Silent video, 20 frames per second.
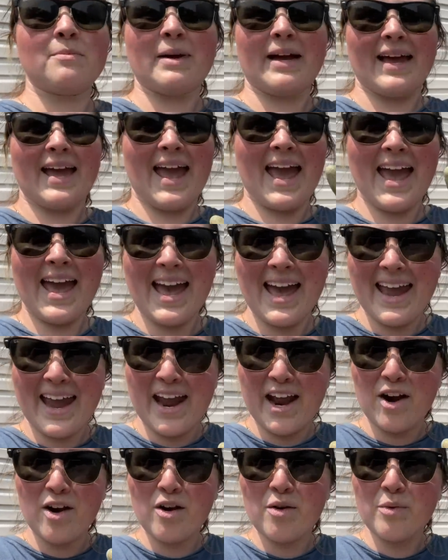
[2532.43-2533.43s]
my
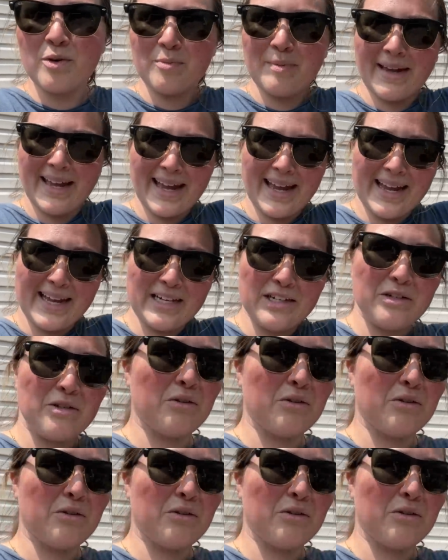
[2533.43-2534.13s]
hair with my hand